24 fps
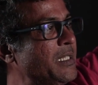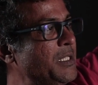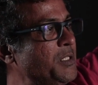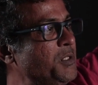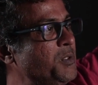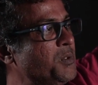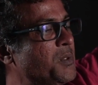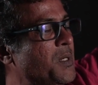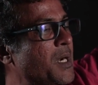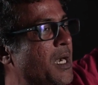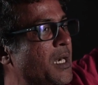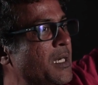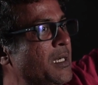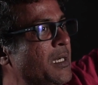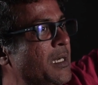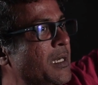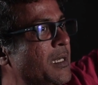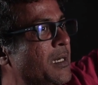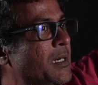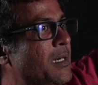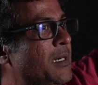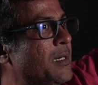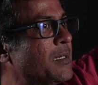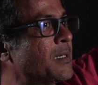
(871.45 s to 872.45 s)
you can't
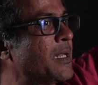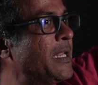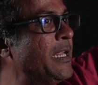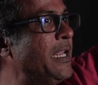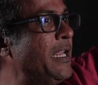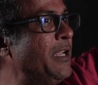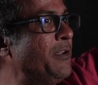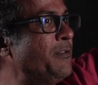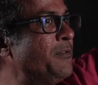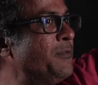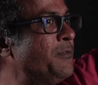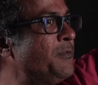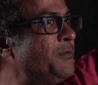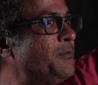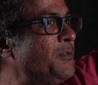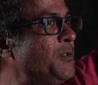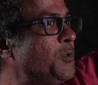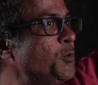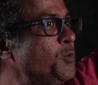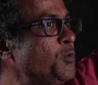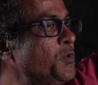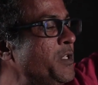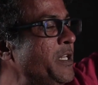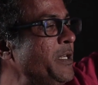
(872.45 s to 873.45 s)
give
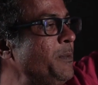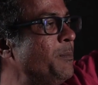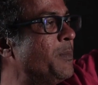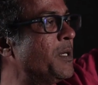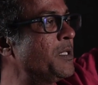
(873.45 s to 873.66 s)
2-3